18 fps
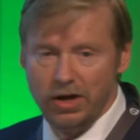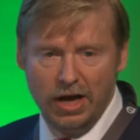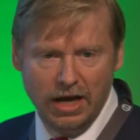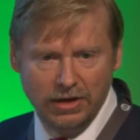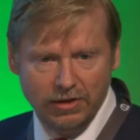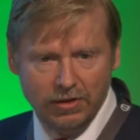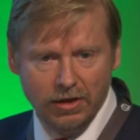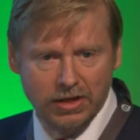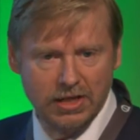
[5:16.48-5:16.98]
And
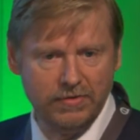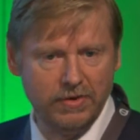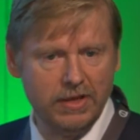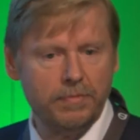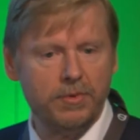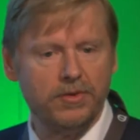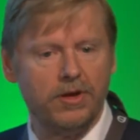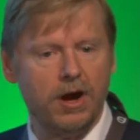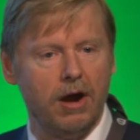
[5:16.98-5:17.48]
there's lots of other
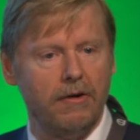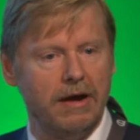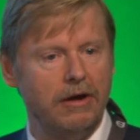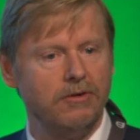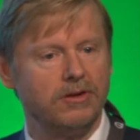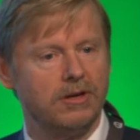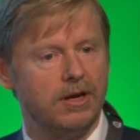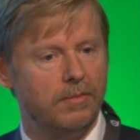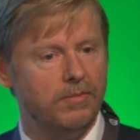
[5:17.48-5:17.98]
bizarre
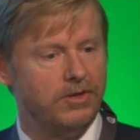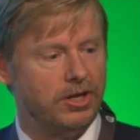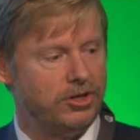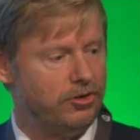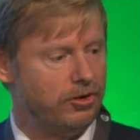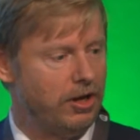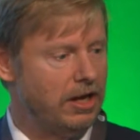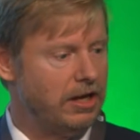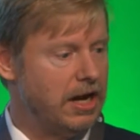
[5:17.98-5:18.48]
outcomes that
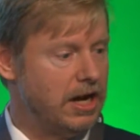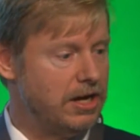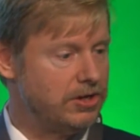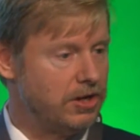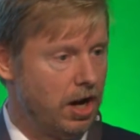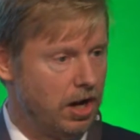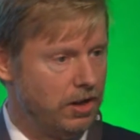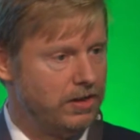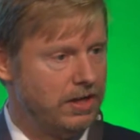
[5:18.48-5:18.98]
you can get
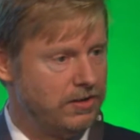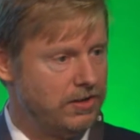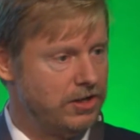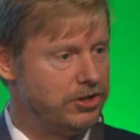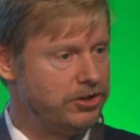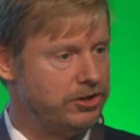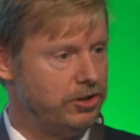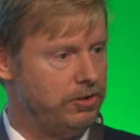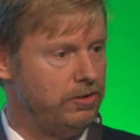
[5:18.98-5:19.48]
on this
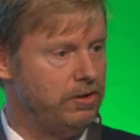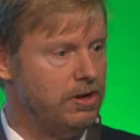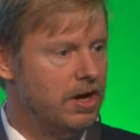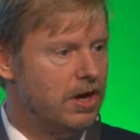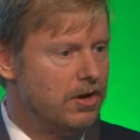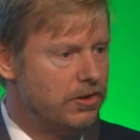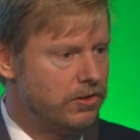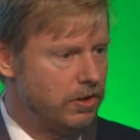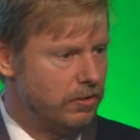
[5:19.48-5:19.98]
issue.
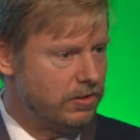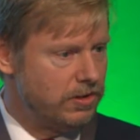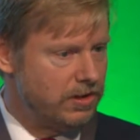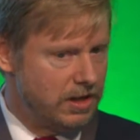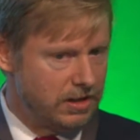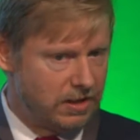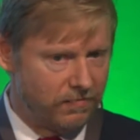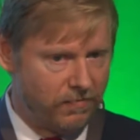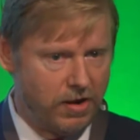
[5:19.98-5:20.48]
So
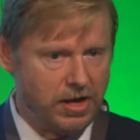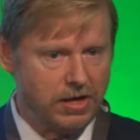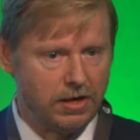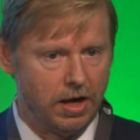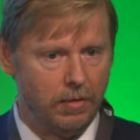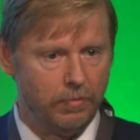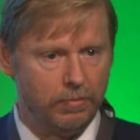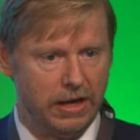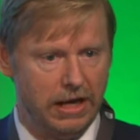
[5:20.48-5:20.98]
it's a very
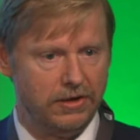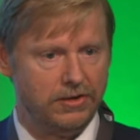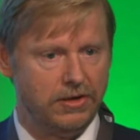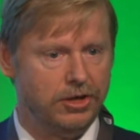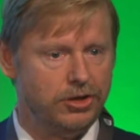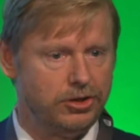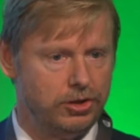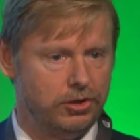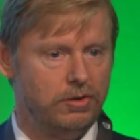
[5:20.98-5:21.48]
complex
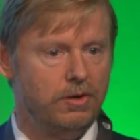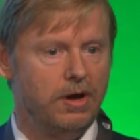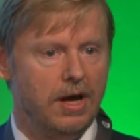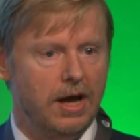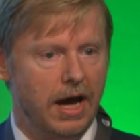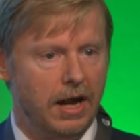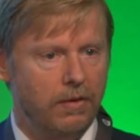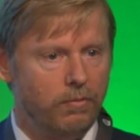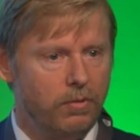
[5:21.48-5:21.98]
issue
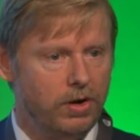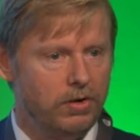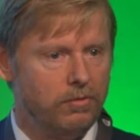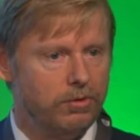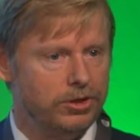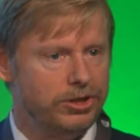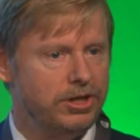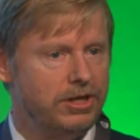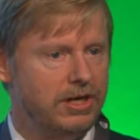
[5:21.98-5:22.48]
and one
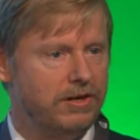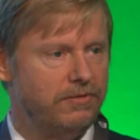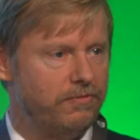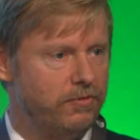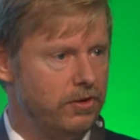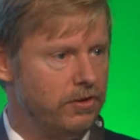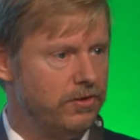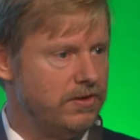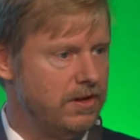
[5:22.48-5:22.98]
which you need
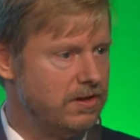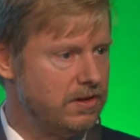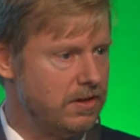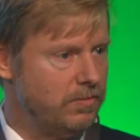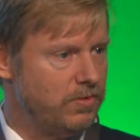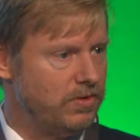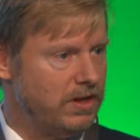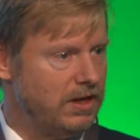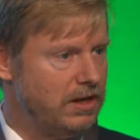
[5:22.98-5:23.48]
full
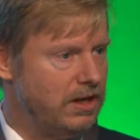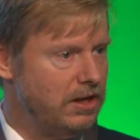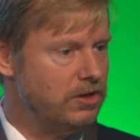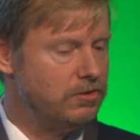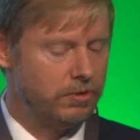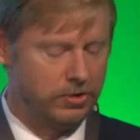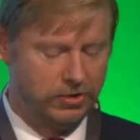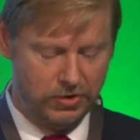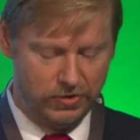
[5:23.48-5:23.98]
systems thinking
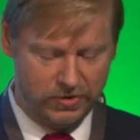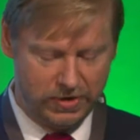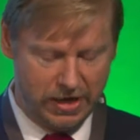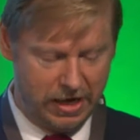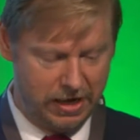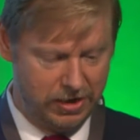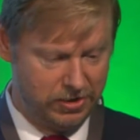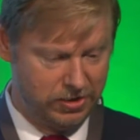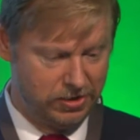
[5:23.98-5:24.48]
to
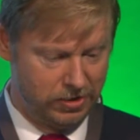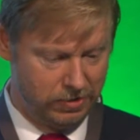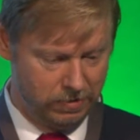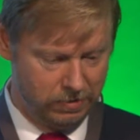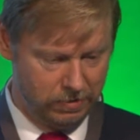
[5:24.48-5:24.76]
understand.